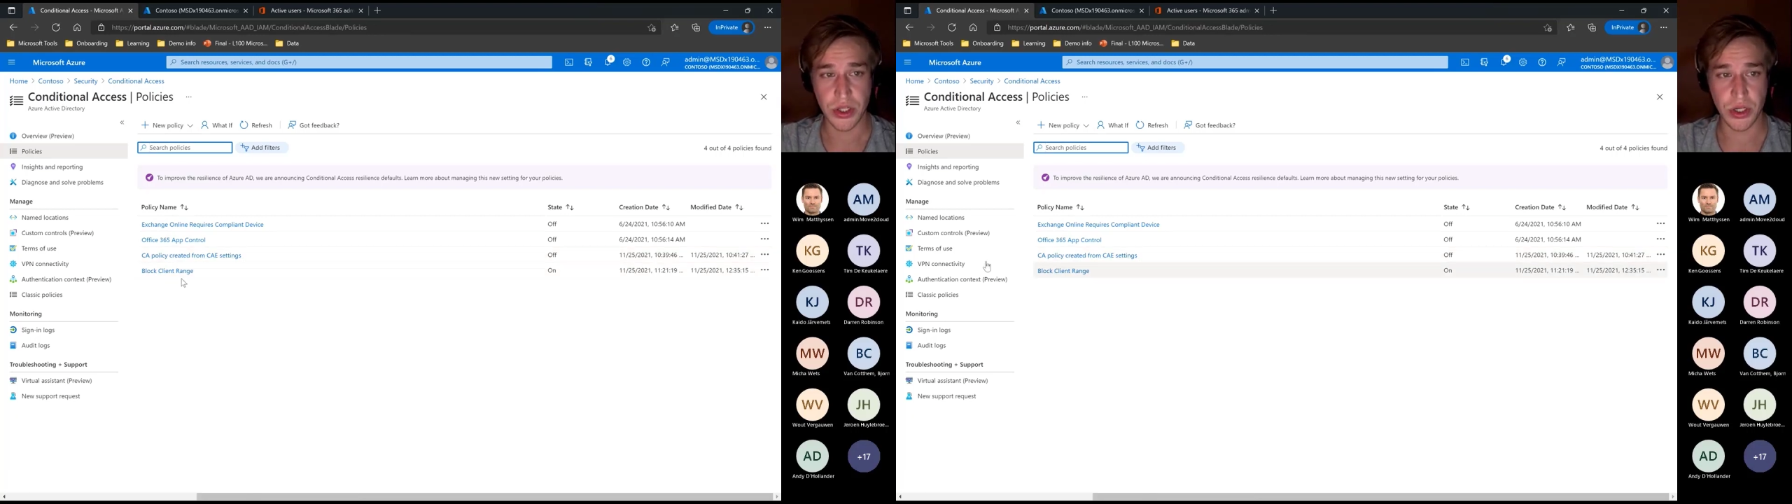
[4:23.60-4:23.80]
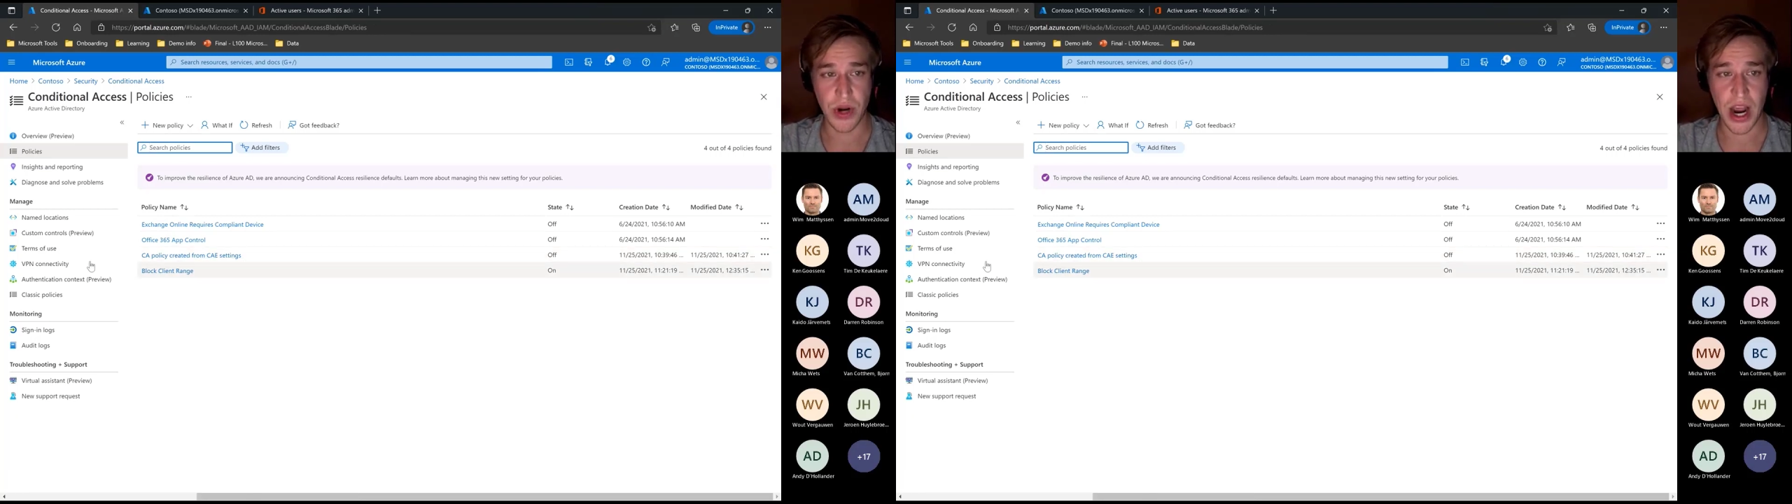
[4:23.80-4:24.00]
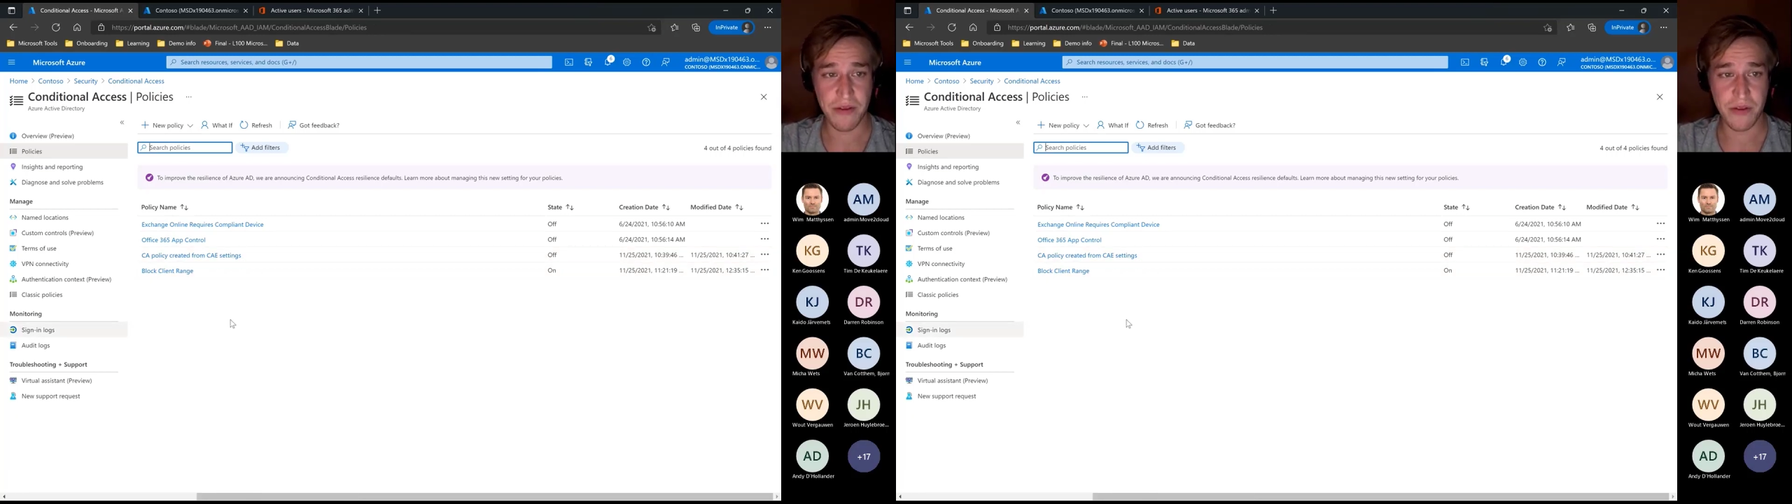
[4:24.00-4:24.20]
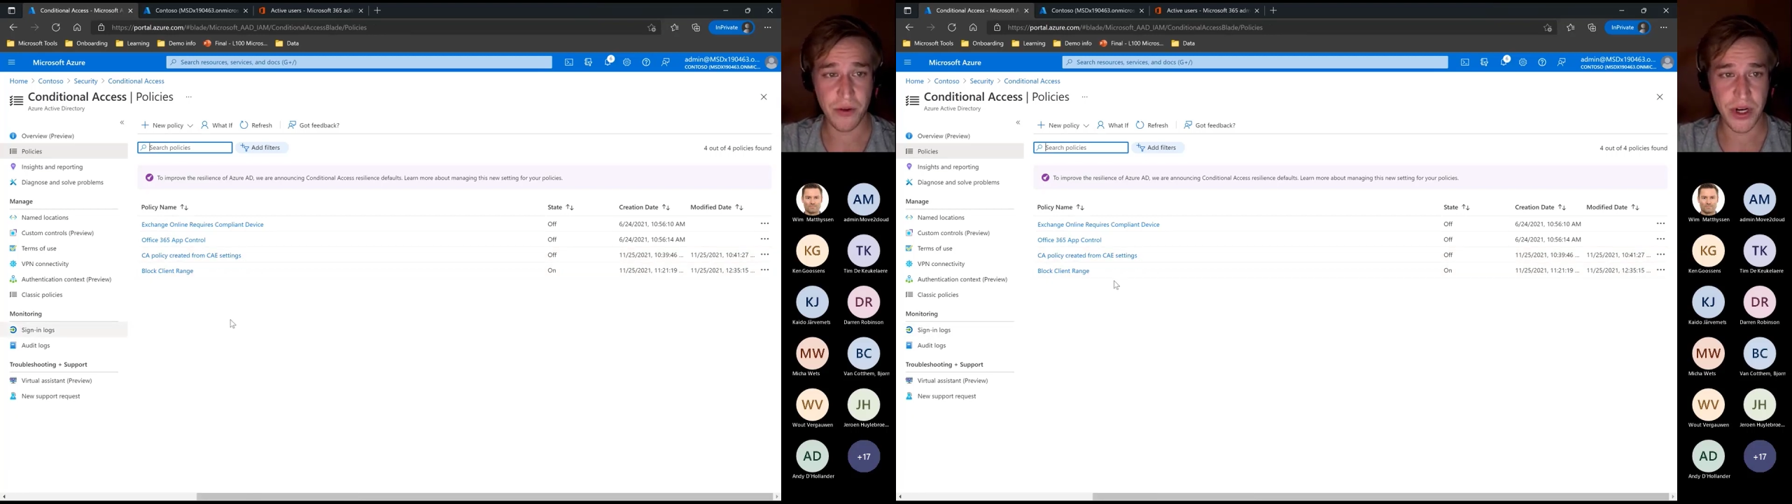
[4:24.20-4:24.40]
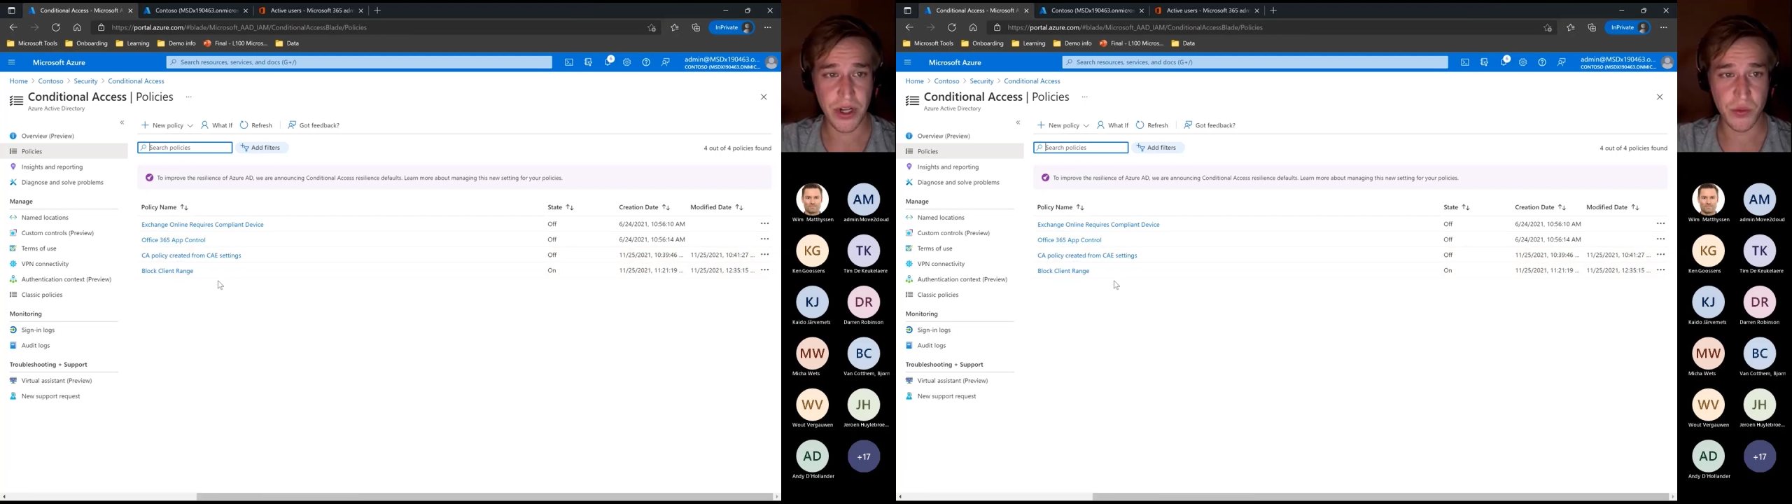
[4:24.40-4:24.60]
So
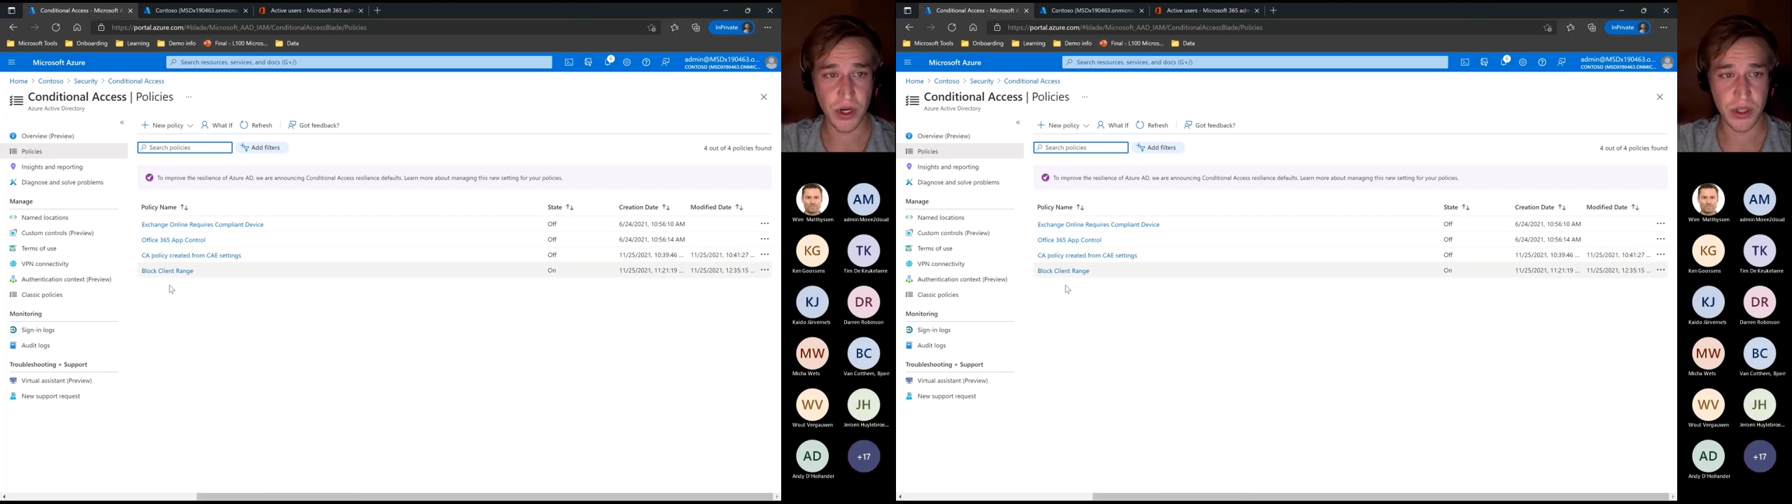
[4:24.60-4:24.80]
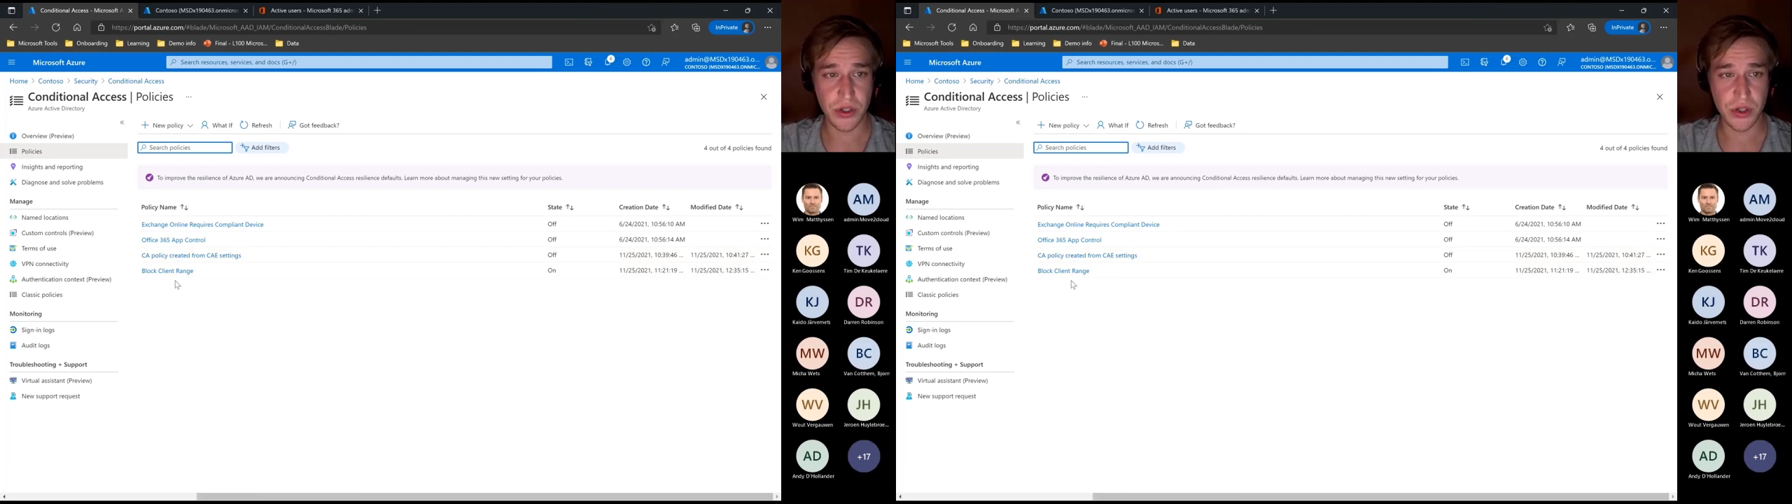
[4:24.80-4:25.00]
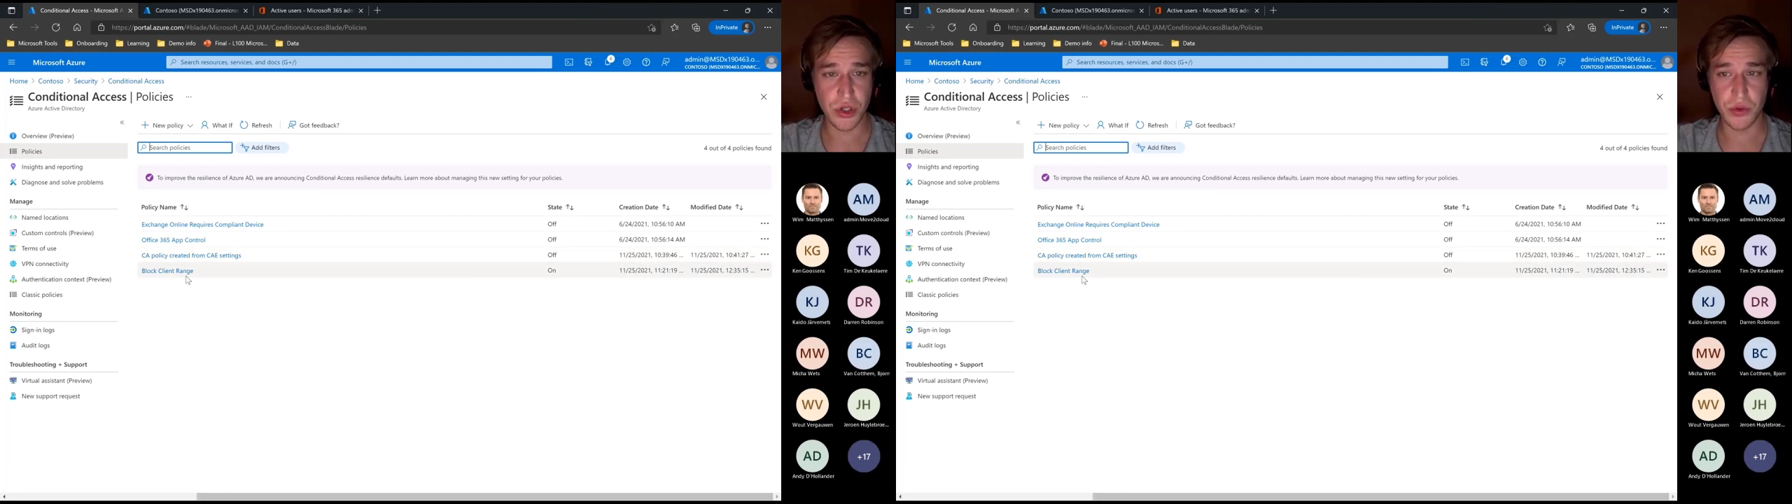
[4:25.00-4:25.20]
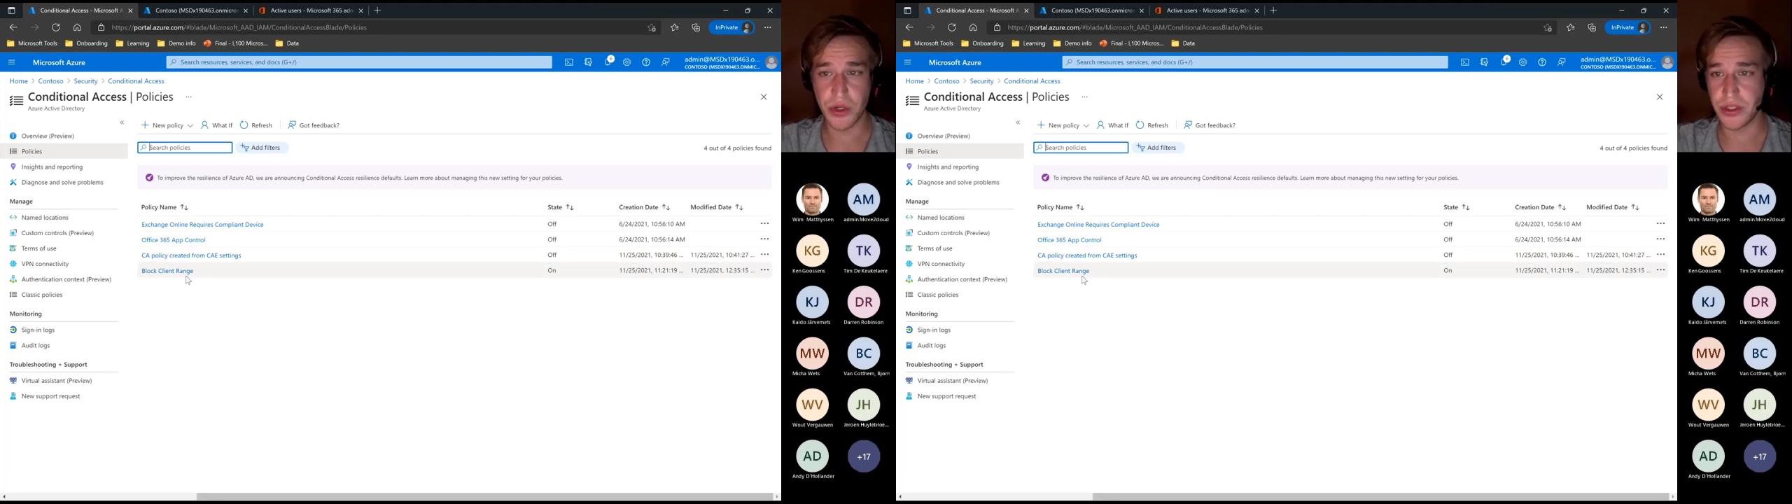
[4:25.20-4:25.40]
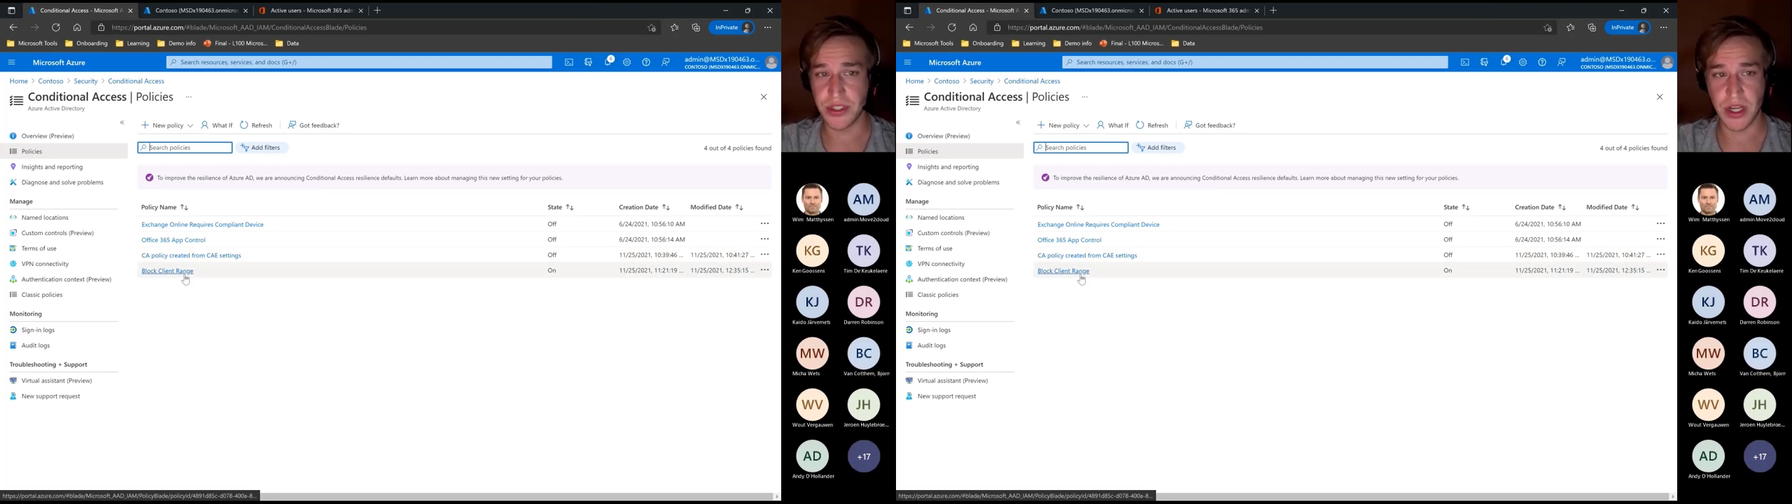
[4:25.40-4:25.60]
I've created one to show you an